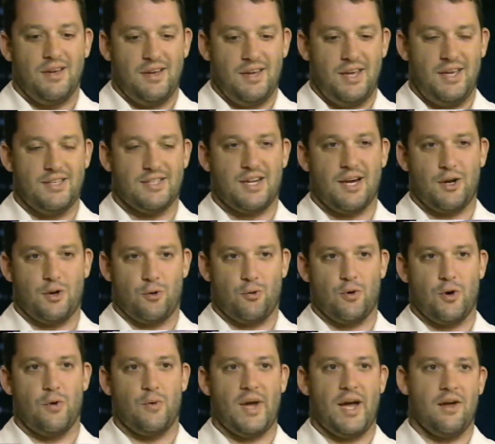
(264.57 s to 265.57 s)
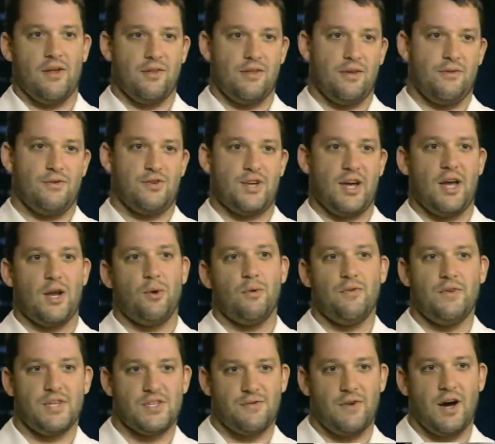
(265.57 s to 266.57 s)
he's kind of grown out of the shadow
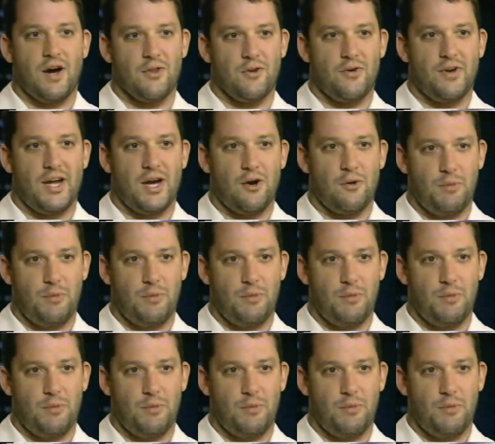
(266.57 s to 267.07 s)
of his father now.